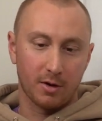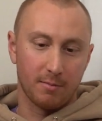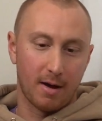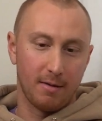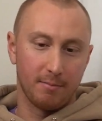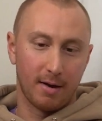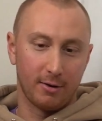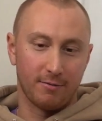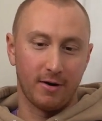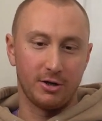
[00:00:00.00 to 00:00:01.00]
my
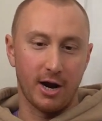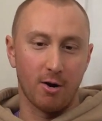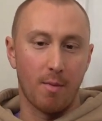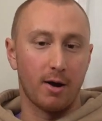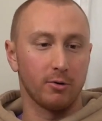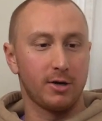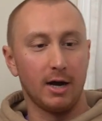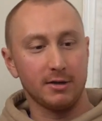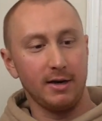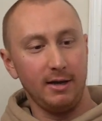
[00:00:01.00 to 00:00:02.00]
good friend Jake Armando's
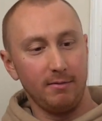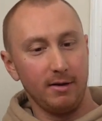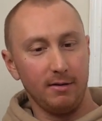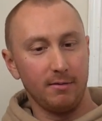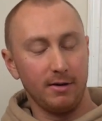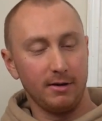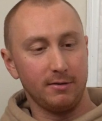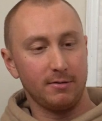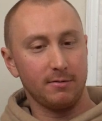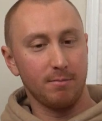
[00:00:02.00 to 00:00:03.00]
cousin.
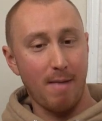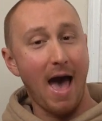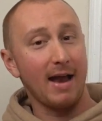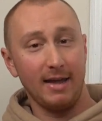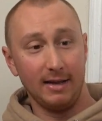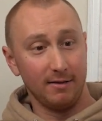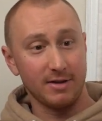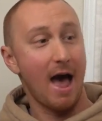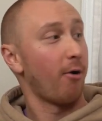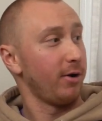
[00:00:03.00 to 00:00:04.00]
Matt, he lives
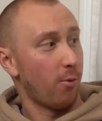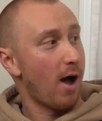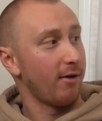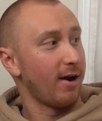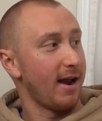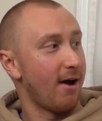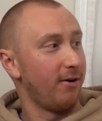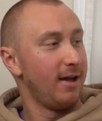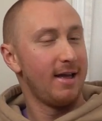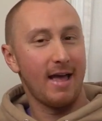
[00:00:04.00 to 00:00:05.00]
out in Hawaii right now.
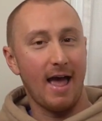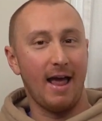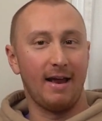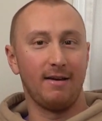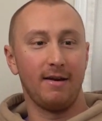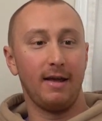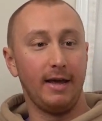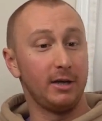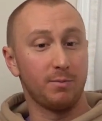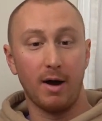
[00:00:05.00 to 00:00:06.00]
Mm-hmm. And
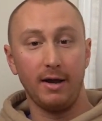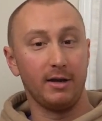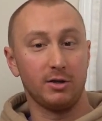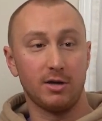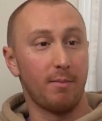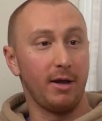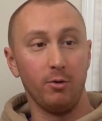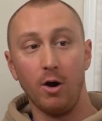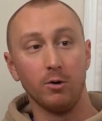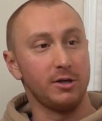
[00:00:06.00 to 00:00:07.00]
his buddy is somebody who
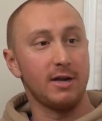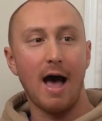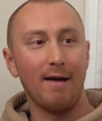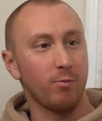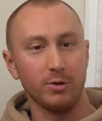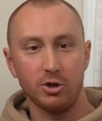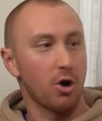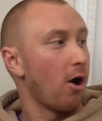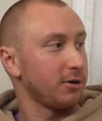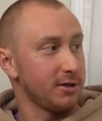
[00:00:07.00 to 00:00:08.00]
goes and dives with the
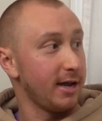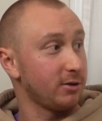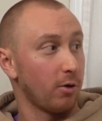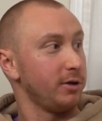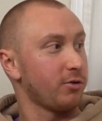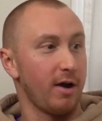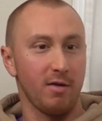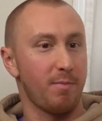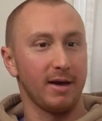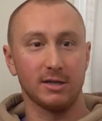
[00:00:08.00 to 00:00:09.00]
sharks and takes all these
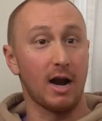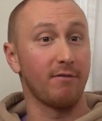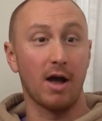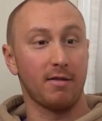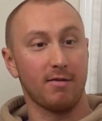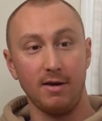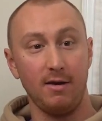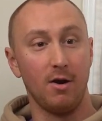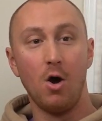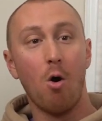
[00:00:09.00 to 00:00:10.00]
crazy pics. And I've got to
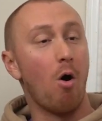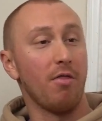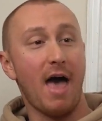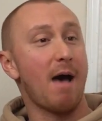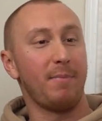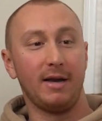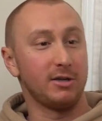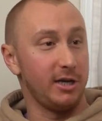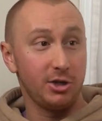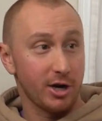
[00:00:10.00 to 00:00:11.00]
see all that
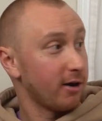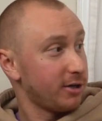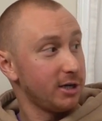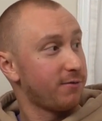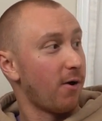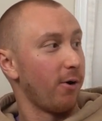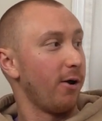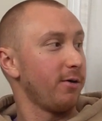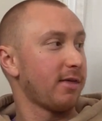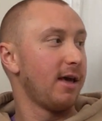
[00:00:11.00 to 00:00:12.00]
because he shares his
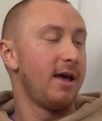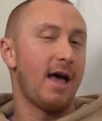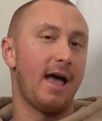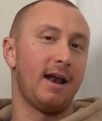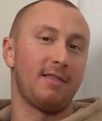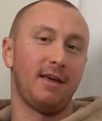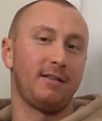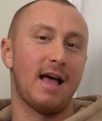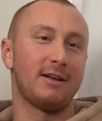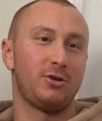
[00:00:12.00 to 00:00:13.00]
photos. And I think
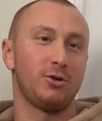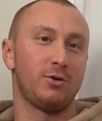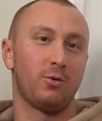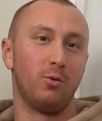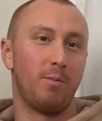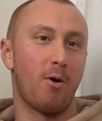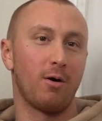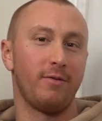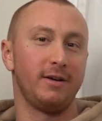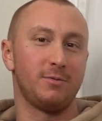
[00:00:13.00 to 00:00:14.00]
that's just the cool part
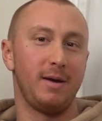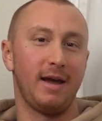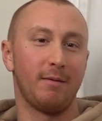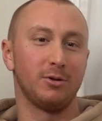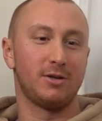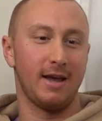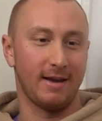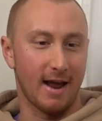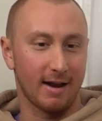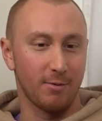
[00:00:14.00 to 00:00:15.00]
of it, is being able to stay
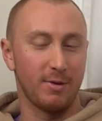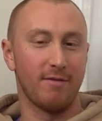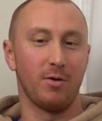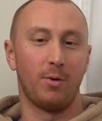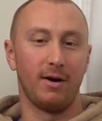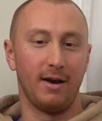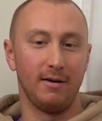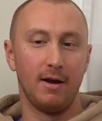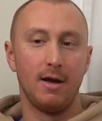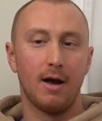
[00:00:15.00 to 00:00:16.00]
connected with everyone. And
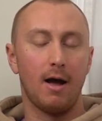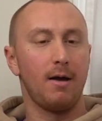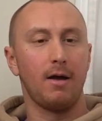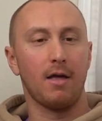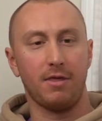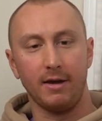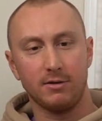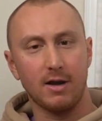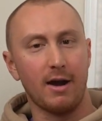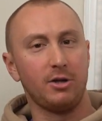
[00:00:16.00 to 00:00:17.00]
I think it's
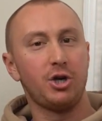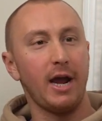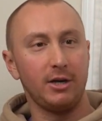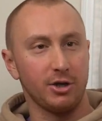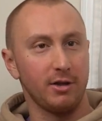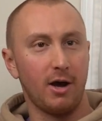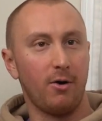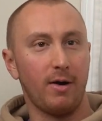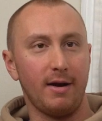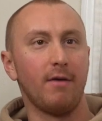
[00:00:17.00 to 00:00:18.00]
kind of changing,
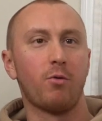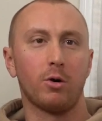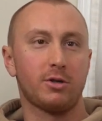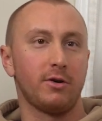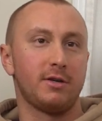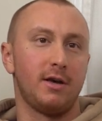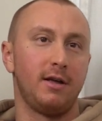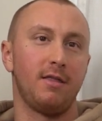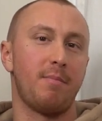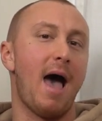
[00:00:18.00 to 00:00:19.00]
though. And, of course, there is the
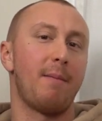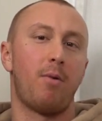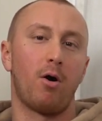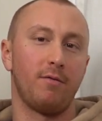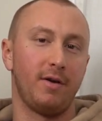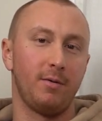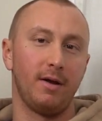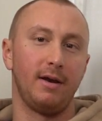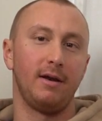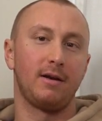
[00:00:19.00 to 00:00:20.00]
bad part of it,
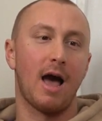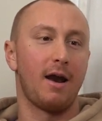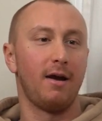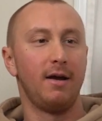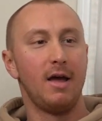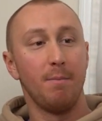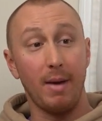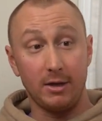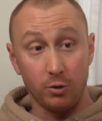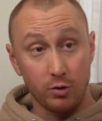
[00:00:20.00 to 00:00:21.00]
and it kind of
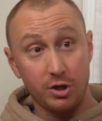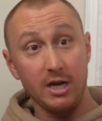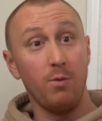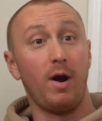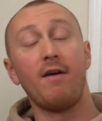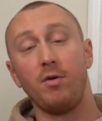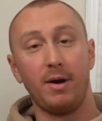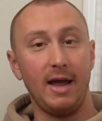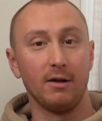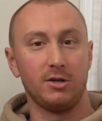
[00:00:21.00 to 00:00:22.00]
makes you see what
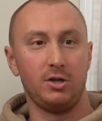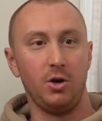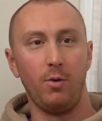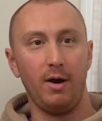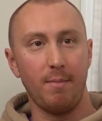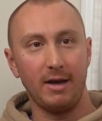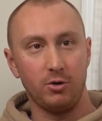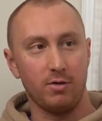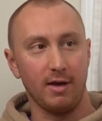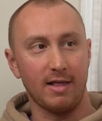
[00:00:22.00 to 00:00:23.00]
everybody else is doing and makes you
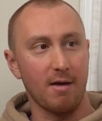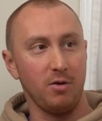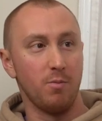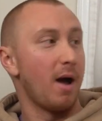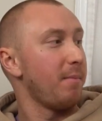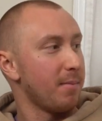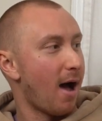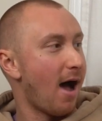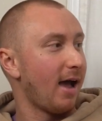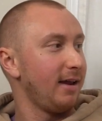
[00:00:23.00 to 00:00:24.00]
think that you might be
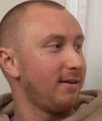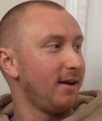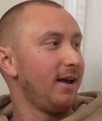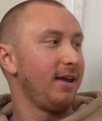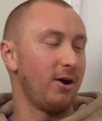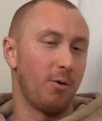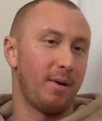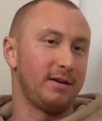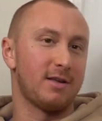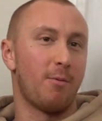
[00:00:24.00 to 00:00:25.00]
behind,
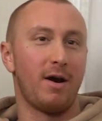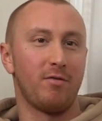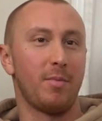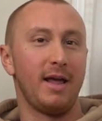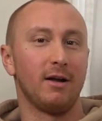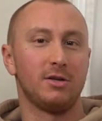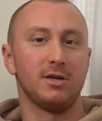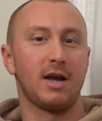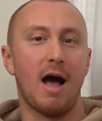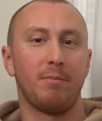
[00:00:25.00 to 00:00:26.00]
based on what everybody else is
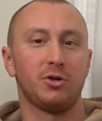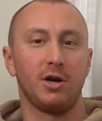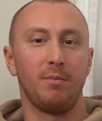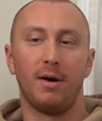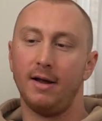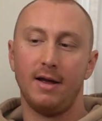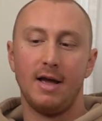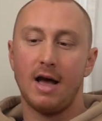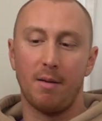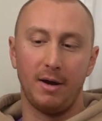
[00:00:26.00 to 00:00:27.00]
accomplishing. But,
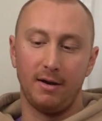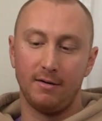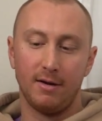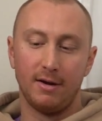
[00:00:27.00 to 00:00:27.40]
I mean,